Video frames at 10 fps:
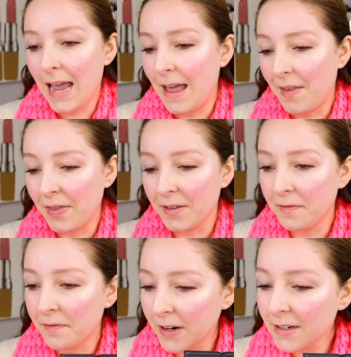And then the
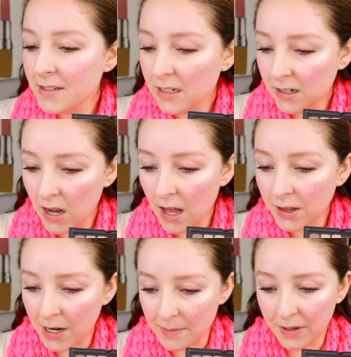first
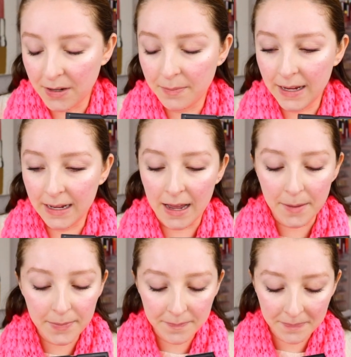color I'm going to pick
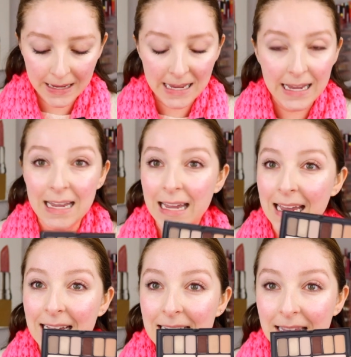up
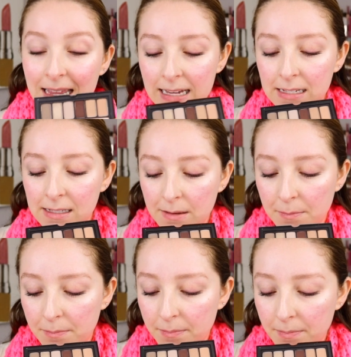is this
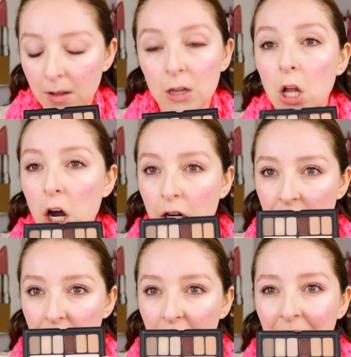
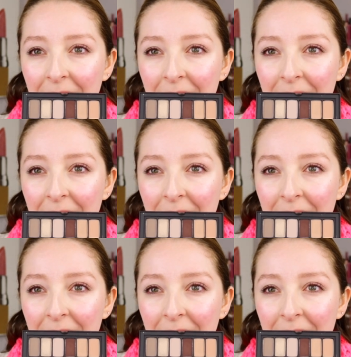large